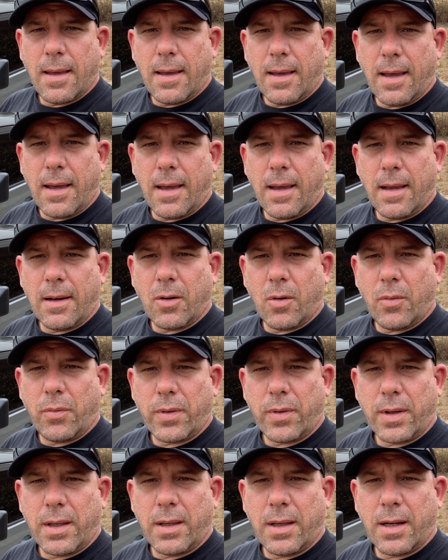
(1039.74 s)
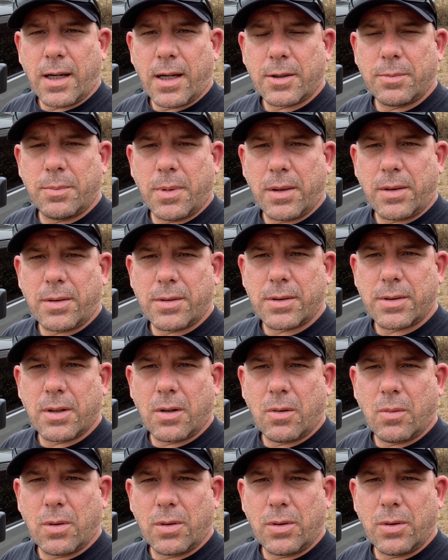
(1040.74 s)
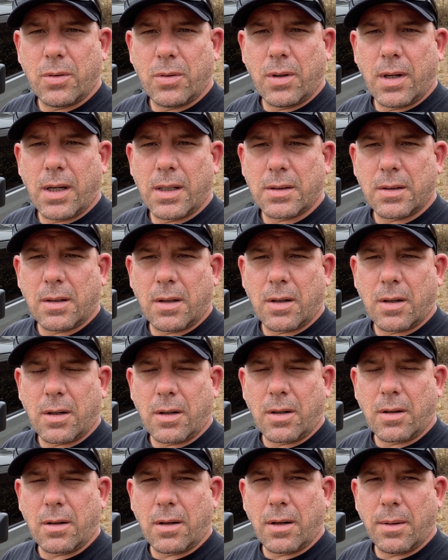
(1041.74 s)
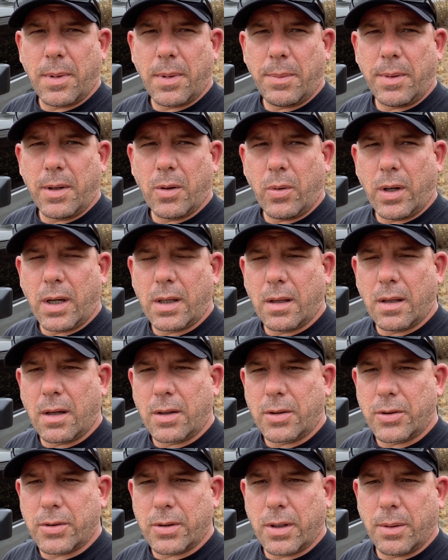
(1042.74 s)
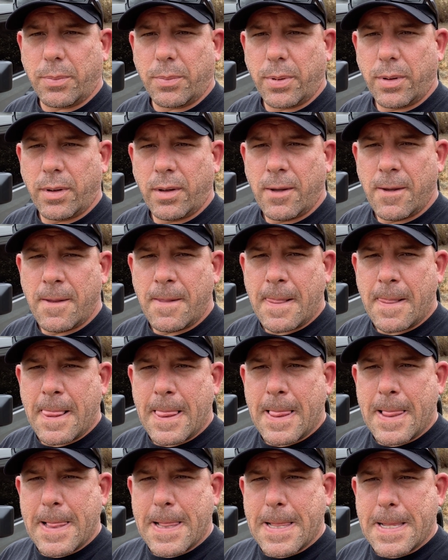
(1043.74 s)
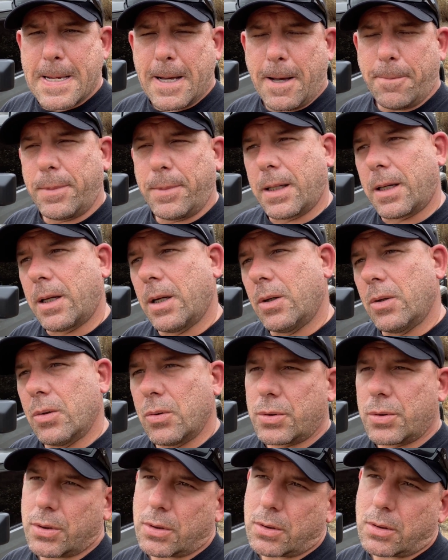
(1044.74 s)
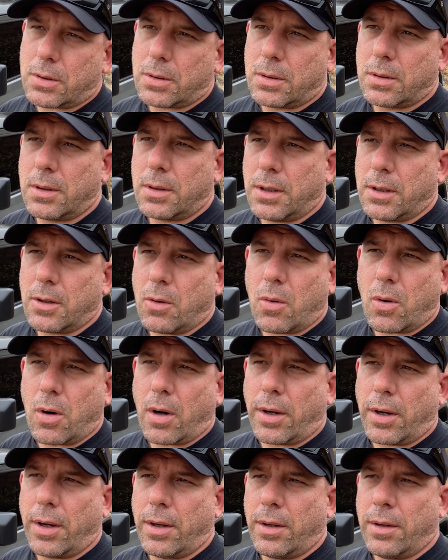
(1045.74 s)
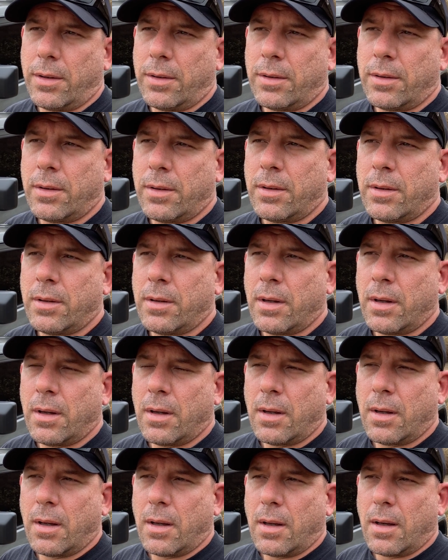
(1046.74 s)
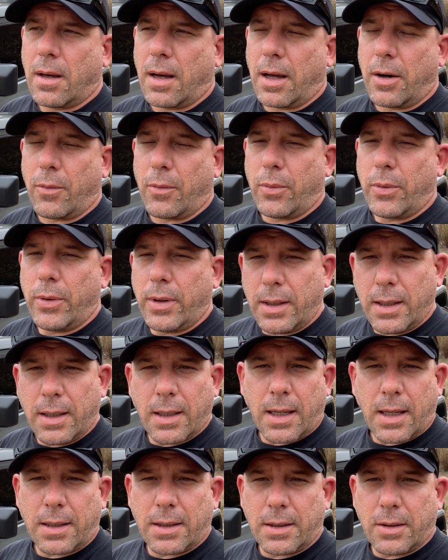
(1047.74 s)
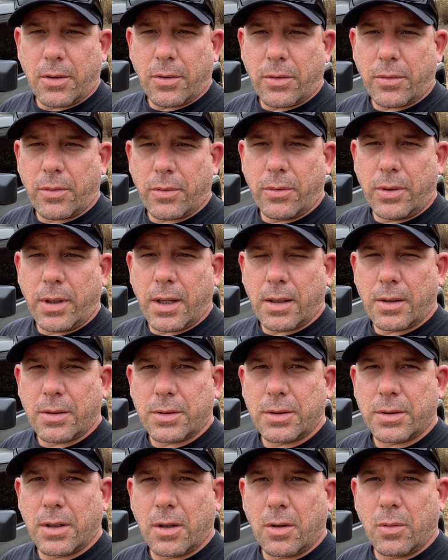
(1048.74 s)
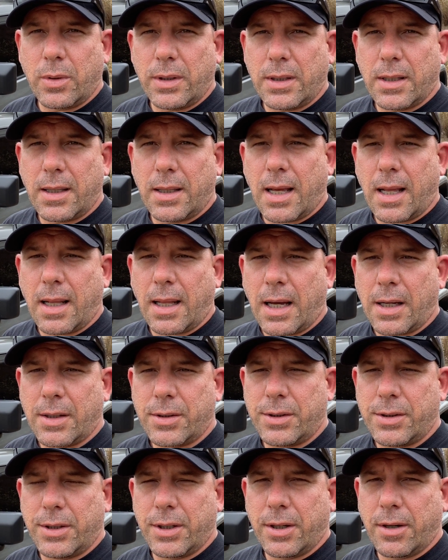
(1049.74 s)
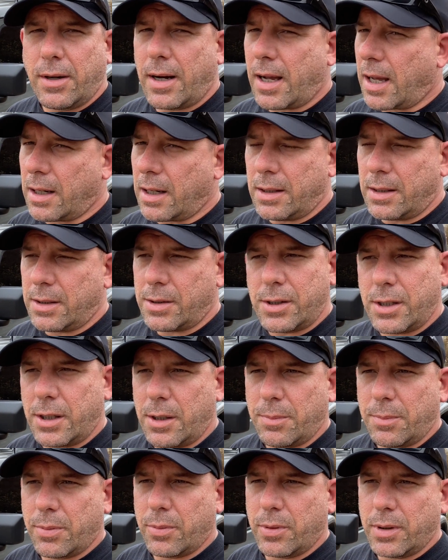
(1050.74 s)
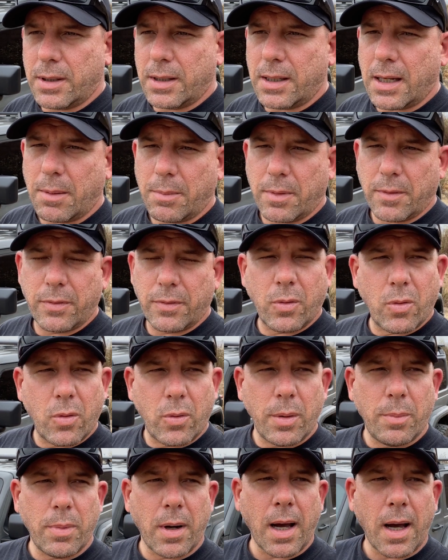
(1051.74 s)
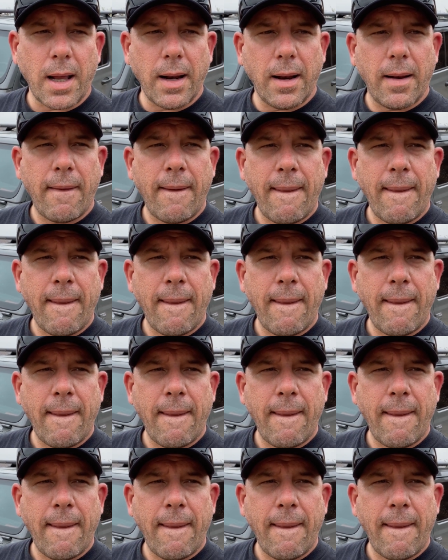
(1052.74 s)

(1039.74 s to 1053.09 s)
And hopefully in the next month or so, we'll do a nice longer, maybe a week-long trip up the coast into Oregon. I'd really like to go through Yellowstone. We did that last year, not in the Jeep. We did that before we bought.